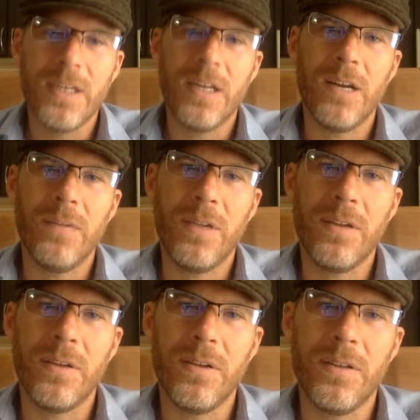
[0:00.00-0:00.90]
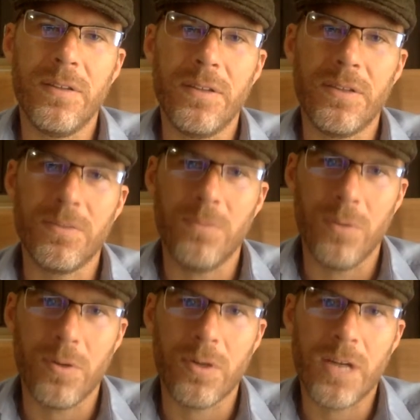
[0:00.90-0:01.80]
uh, they, there's
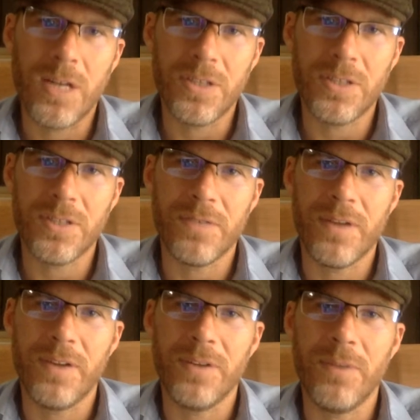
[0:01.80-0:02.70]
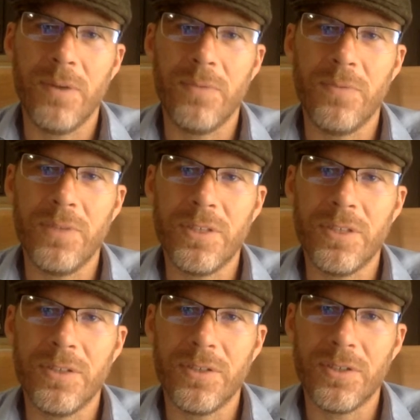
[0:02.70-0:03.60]
more consciousness around it, but we
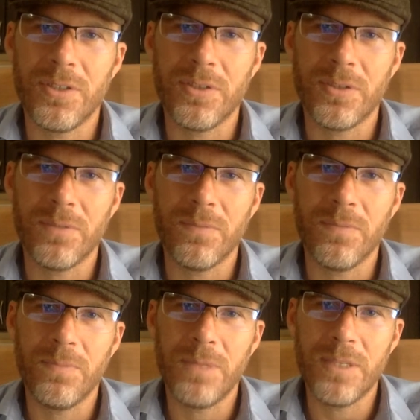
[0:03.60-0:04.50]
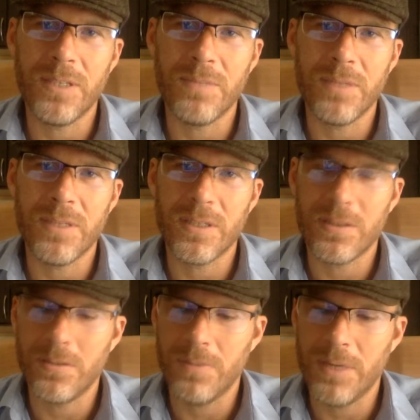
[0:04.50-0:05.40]
still there's still some pieces missing
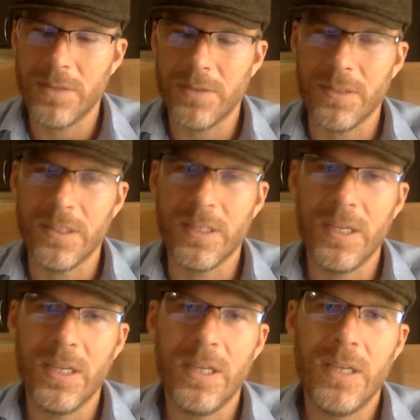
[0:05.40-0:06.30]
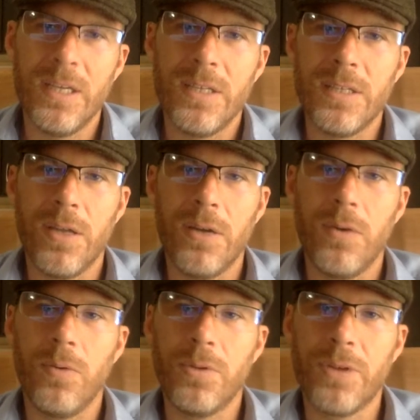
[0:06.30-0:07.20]
to the puzzle, and
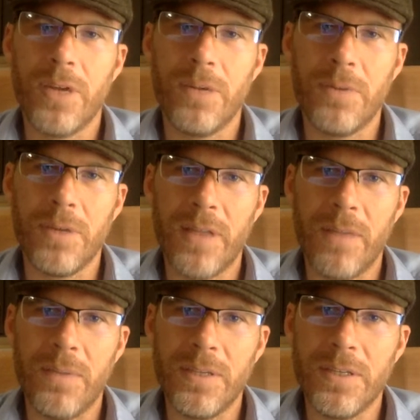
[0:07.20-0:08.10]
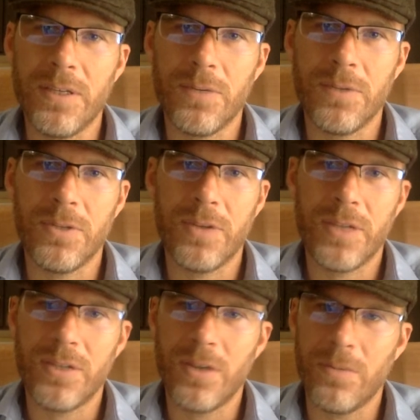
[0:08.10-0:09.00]
so we're trying to bring that piece here with the
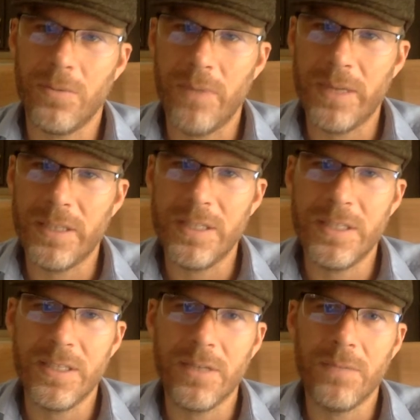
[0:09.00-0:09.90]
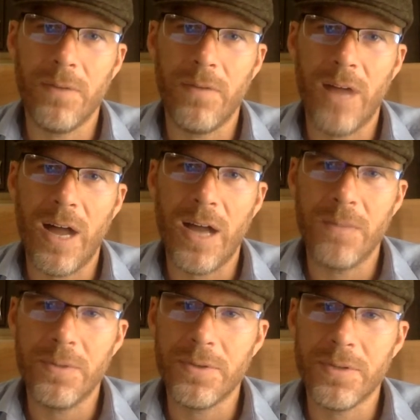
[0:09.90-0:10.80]
transdermal magnesium of a high
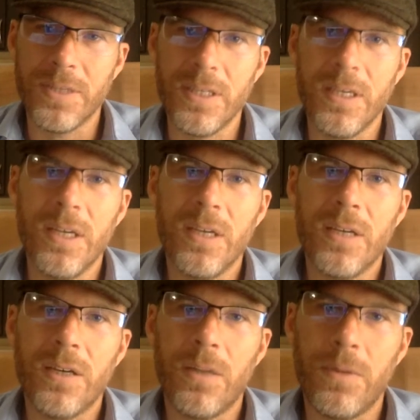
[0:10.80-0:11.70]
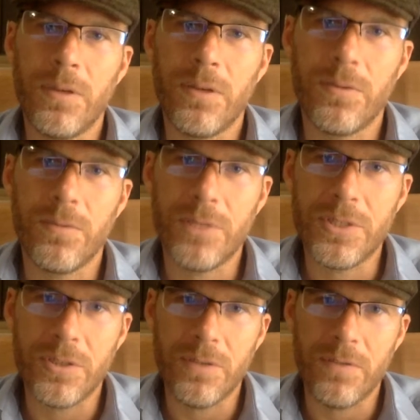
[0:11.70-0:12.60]
purity, coming
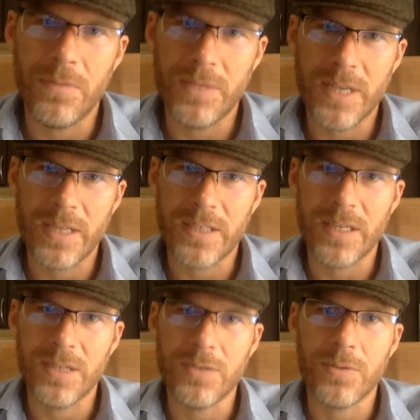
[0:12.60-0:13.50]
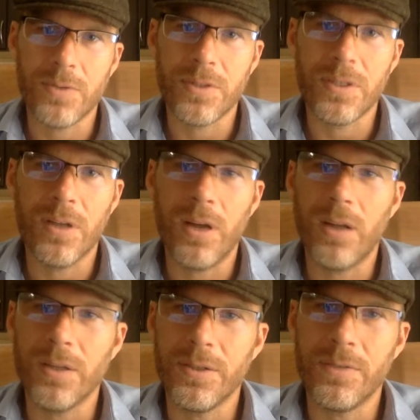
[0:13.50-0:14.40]
originally from the Zechstein source in
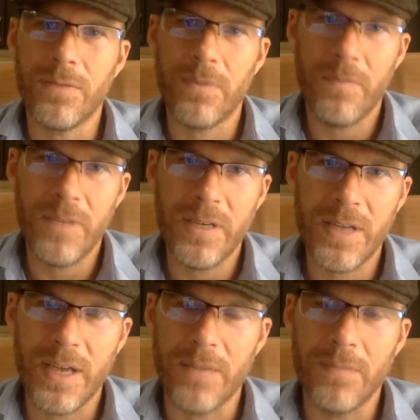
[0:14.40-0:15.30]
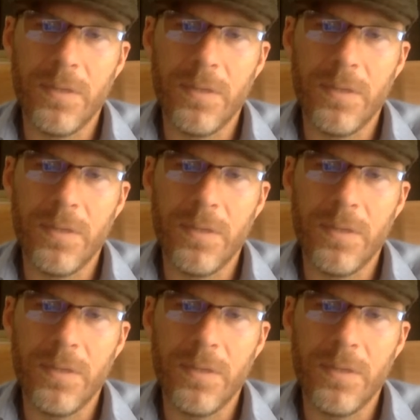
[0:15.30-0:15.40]
Holland from Veendam.